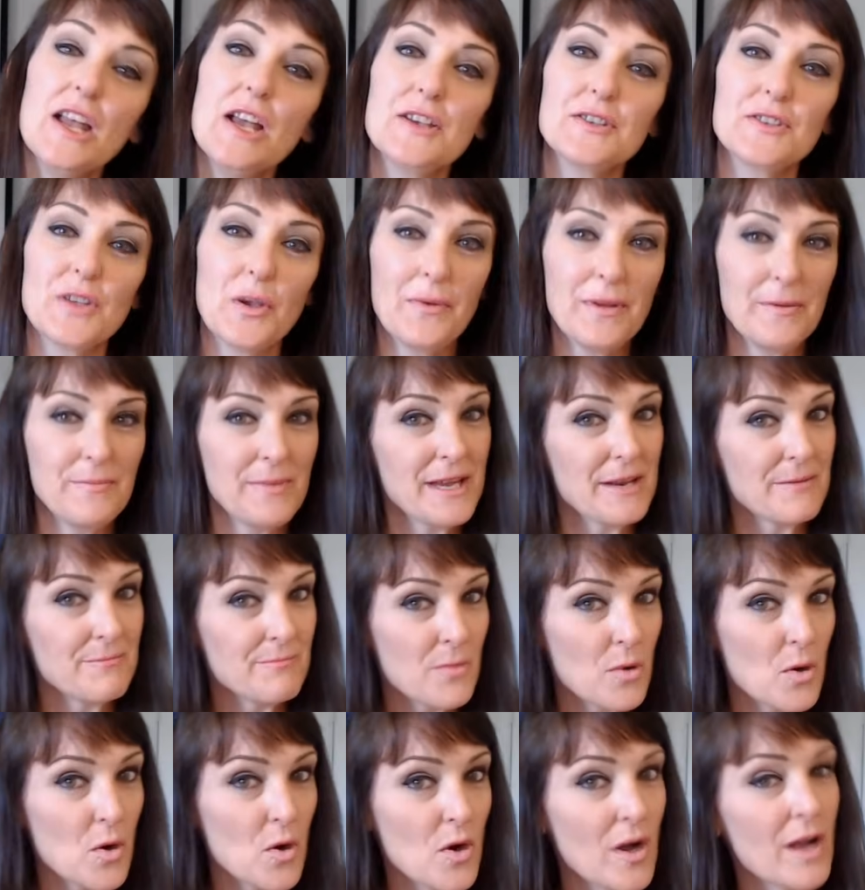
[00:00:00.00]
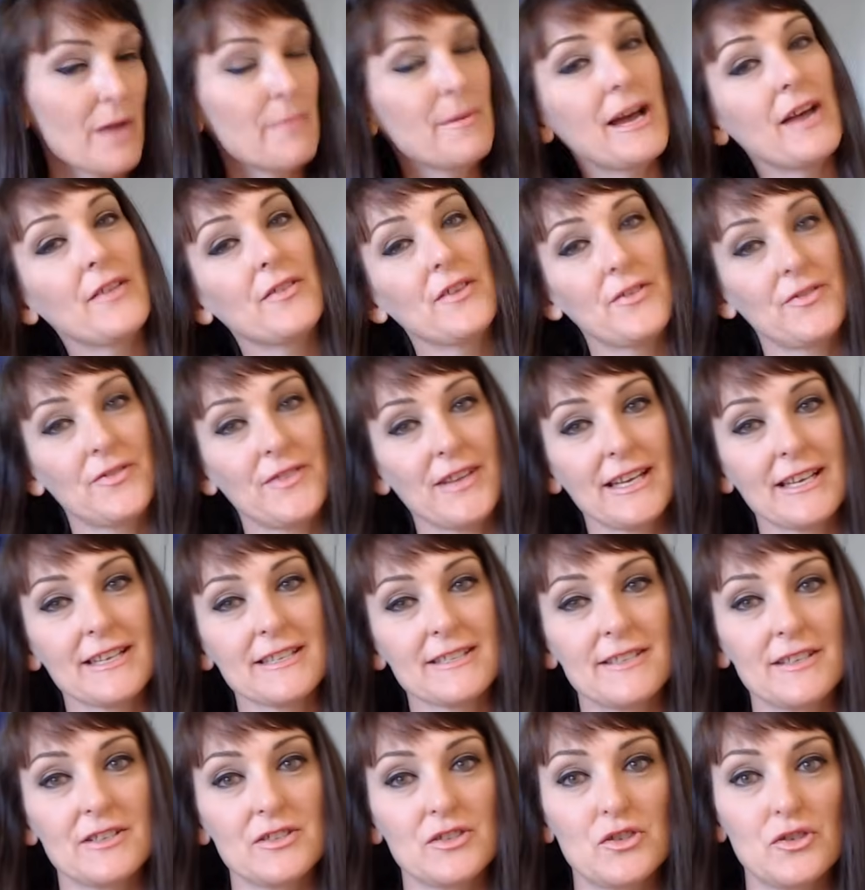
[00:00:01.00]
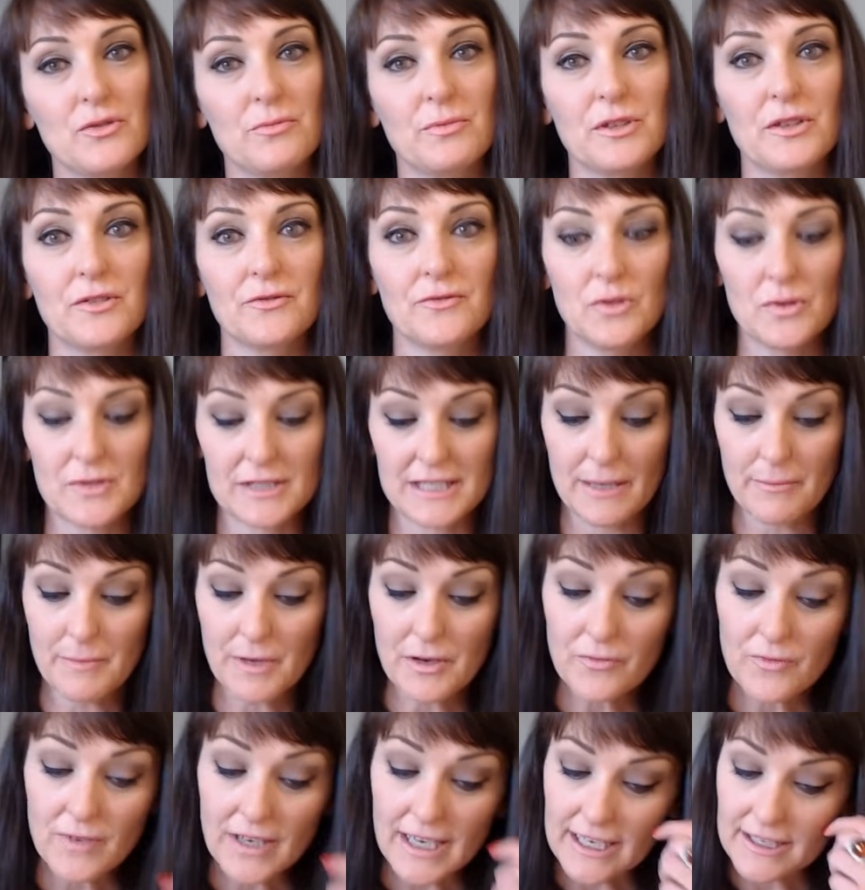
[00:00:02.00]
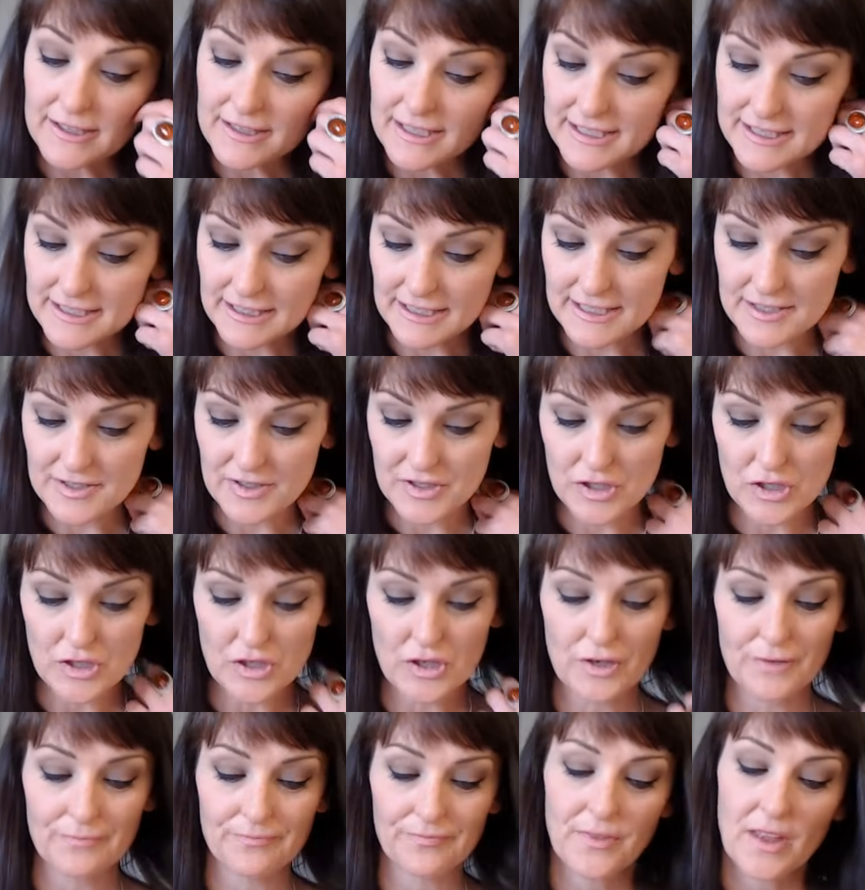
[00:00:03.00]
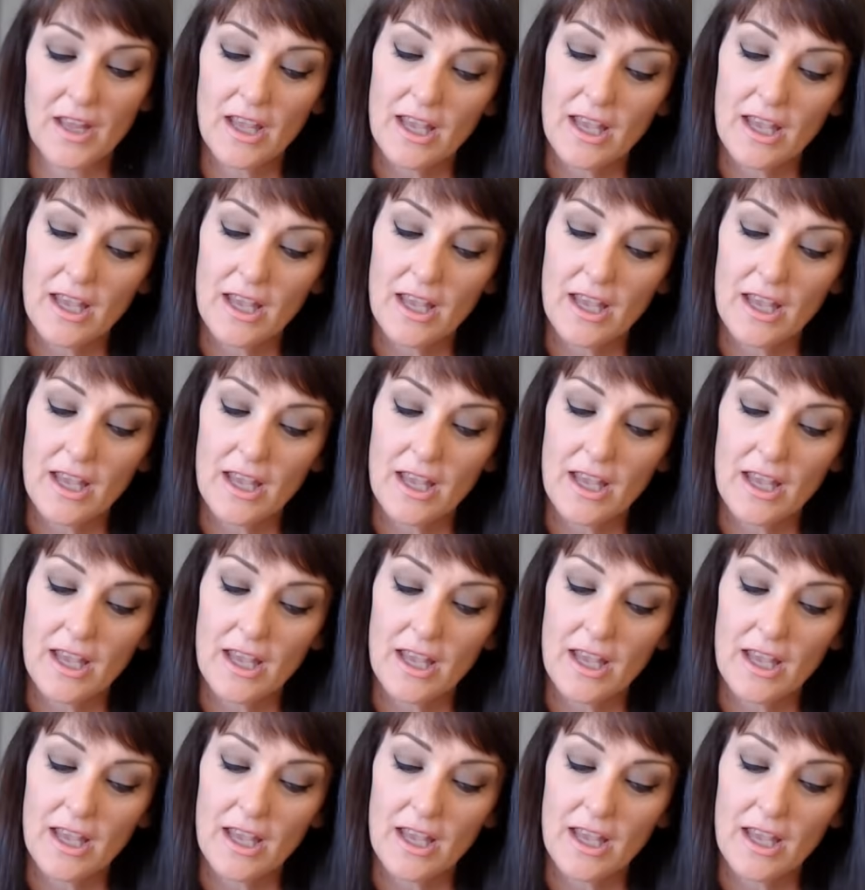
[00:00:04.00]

So, a bit more about the things that Jupiter rules. Let me read this list to you.